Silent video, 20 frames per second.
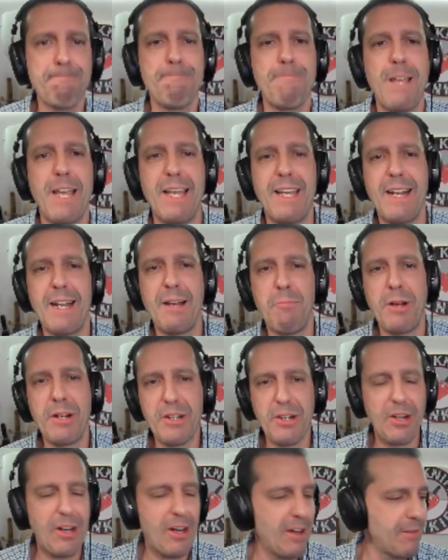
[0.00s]
and I'm
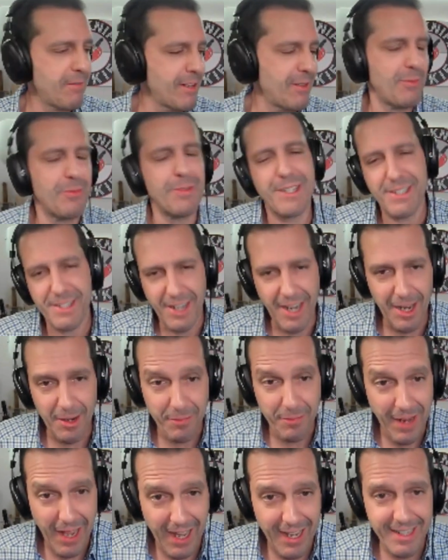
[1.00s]
undercover, which I'm
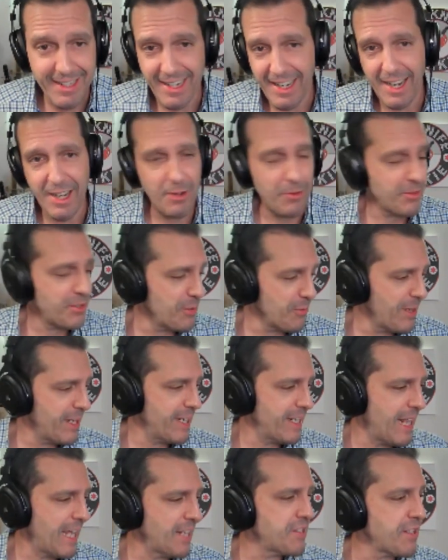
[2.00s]
not and I don't do any
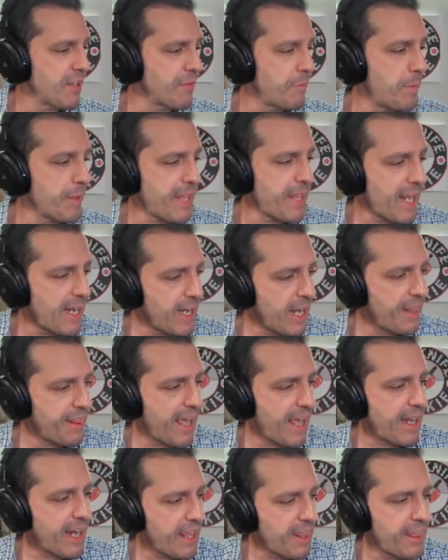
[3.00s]
of that stuff, but that
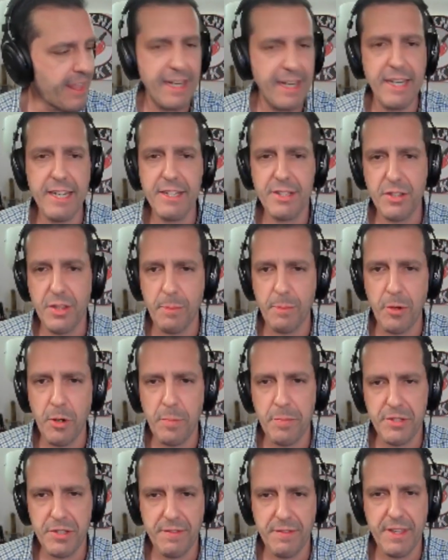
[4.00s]
that I think is the
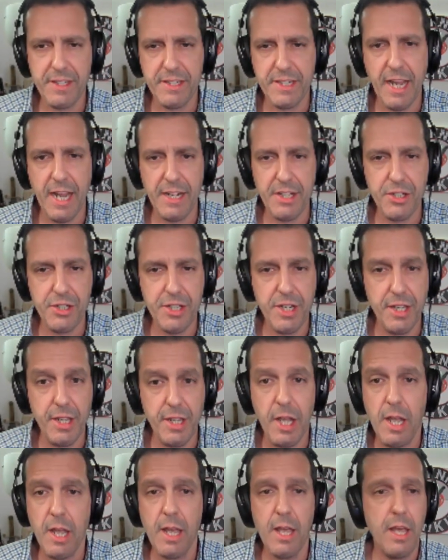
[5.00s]
purpose of this kind of sheath.
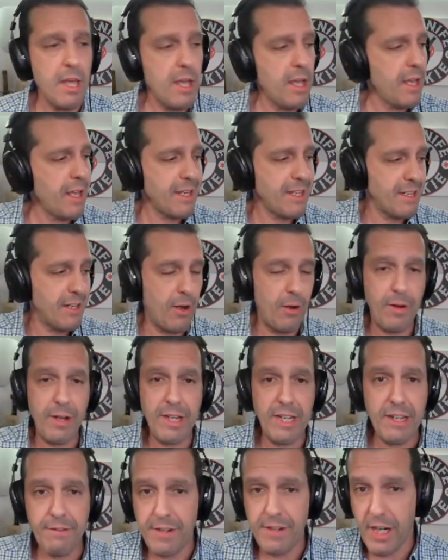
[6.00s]
You know,
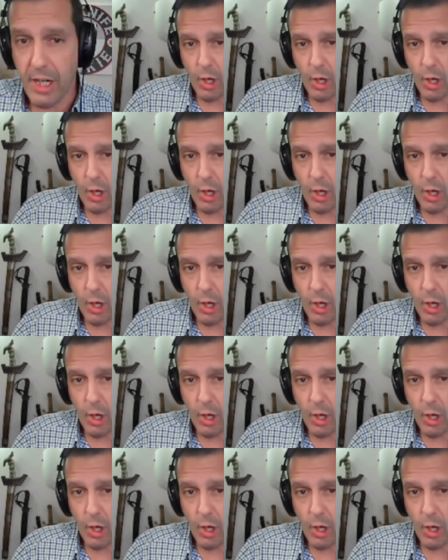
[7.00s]
even a